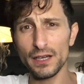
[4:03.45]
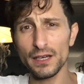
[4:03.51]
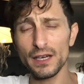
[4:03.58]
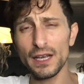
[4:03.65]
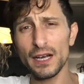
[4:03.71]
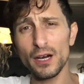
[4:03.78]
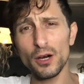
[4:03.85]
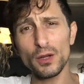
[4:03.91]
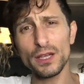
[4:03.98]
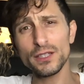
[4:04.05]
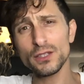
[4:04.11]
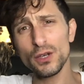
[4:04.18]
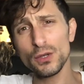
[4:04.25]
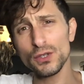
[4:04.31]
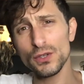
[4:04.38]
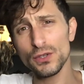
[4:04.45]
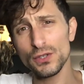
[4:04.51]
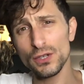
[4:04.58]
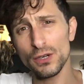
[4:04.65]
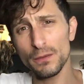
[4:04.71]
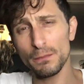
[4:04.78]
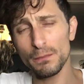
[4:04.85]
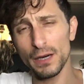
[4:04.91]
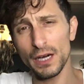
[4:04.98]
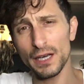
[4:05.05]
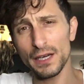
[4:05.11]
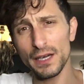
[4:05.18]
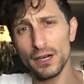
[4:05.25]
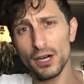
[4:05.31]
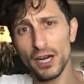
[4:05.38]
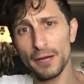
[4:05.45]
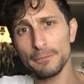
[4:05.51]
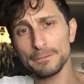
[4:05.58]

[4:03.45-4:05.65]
Now, let's go to the term binary.